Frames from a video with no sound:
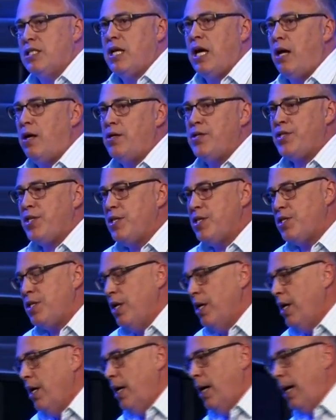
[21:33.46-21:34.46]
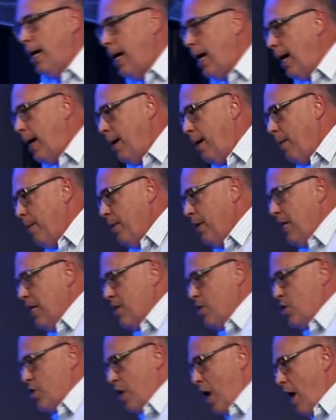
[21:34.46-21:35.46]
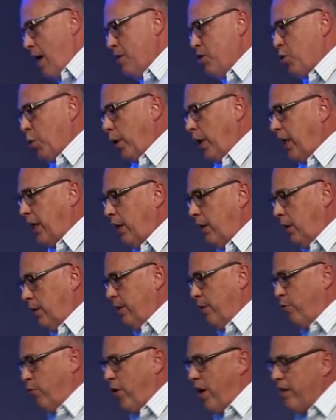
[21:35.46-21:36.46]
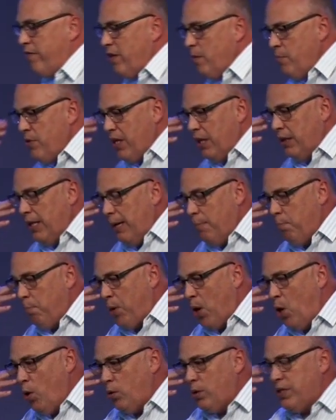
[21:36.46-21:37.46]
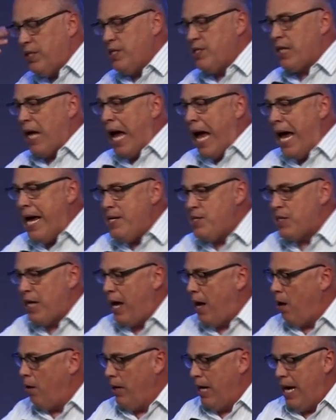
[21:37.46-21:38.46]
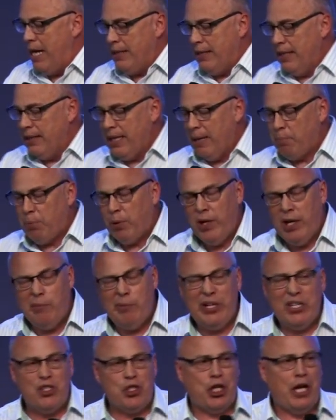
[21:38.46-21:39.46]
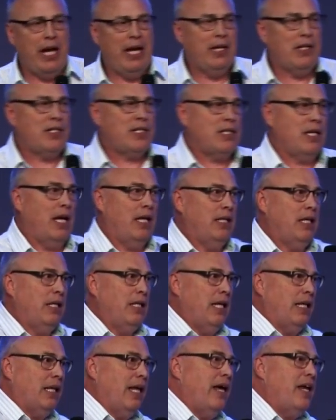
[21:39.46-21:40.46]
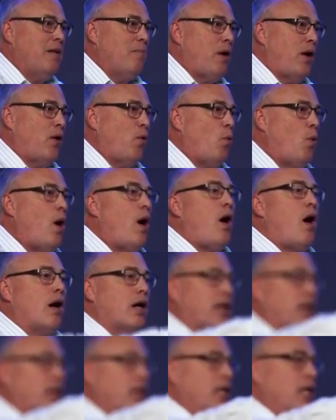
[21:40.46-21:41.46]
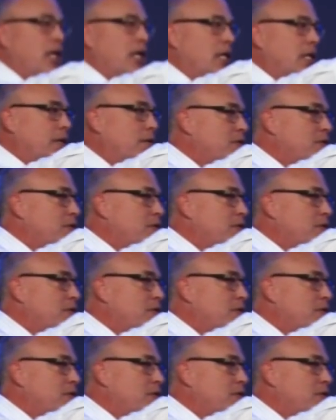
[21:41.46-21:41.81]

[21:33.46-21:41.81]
tells us, uh, his sons were killed in front of him. Then they poked his eyes out, and then they put him in chains, and then they led him on a walk that